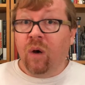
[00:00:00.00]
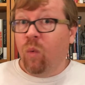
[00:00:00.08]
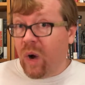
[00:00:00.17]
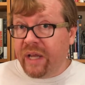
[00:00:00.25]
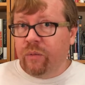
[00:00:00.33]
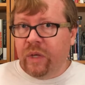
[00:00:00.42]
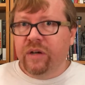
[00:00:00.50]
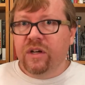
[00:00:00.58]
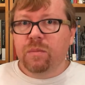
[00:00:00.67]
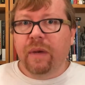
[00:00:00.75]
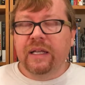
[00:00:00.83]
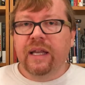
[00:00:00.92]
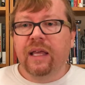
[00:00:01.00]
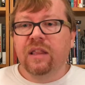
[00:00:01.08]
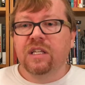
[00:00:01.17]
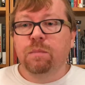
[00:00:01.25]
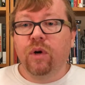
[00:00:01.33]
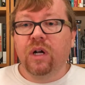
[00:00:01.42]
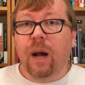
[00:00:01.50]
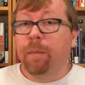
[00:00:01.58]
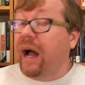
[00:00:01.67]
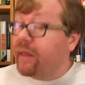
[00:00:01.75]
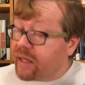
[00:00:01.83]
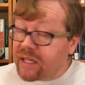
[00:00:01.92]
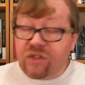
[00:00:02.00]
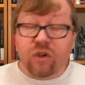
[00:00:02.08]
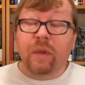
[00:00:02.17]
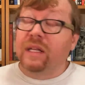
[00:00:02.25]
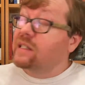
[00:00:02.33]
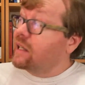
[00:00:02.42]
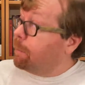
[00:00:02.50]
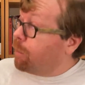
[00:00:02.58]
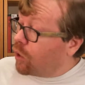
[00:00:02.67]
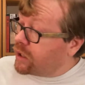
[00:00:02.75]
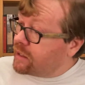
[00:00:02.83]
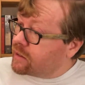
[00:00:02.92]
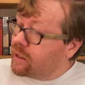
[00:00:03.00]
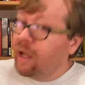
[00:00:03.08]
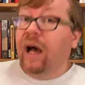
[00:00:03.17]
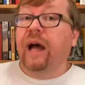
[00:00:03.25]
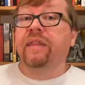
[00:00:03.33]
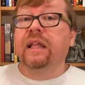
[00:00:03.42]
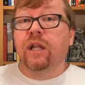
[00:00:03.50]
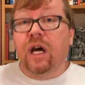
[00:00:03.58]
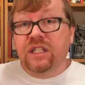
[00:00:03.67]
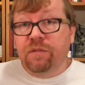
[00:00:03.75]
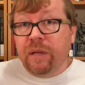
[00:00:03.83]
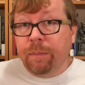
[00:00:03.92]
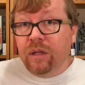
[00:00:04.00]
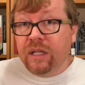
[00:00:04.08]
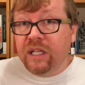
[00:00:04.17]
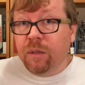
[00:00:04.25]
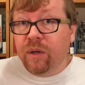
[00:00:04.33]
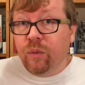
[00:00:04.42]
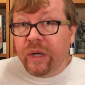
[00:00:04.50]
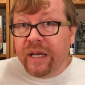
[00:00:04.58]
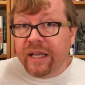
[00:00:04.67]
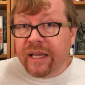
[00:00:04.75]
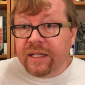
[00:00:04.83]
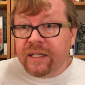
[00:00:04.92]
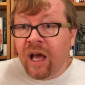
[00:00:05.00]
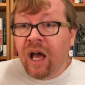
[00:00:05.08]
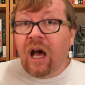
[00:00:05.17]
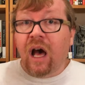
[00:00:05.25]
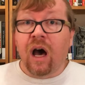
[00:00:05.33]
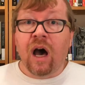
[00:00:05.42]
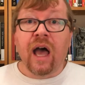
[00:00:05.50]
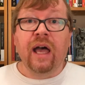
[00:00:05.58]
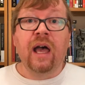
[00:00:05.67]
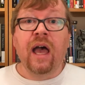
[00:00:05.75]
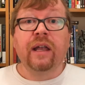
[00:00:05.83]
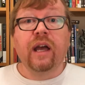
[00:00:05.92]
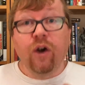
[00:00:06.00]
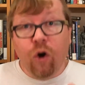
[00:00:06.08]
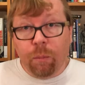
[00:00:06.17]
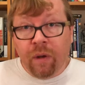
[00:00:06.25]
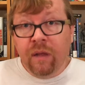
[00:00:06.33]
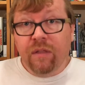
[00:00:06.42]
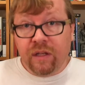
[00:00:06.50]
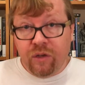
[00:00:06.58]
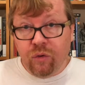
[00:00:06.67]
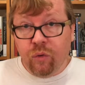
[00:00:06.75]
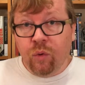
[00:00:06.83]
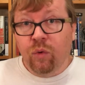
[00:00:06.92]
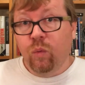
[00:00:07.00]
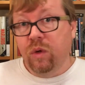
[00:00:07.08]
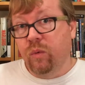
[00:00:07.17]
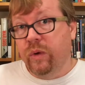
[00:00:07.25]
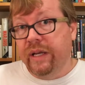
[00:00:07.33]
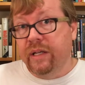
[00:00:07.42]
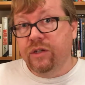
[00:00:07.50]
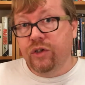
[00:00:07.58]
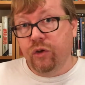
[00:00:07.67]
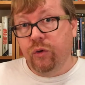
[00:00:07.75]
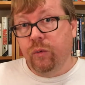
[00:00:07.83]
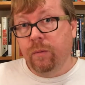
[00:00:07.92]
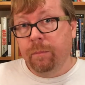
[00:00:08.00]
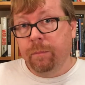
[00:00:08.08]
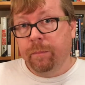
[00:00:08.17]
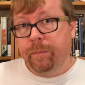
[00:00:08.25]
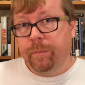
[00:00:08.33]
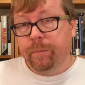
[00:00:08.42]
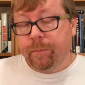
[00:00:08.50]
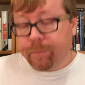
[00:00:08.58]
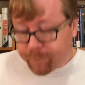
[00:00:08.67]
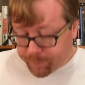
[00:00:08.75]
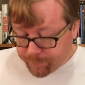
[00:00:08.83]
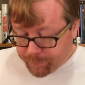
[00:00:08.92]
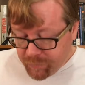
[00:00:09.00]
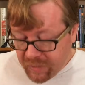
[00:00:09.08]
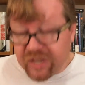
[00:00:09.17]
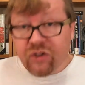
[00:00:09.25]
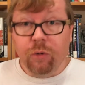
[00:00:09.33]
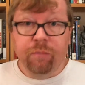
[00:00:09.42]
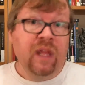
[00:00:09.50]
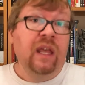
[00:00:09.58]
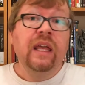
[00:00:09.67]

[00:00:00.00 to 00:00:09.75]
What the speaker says: white readers might take this book up, I think it's tremendously important. I think lots of people need to be reading it, and I hope that you will read it too. So,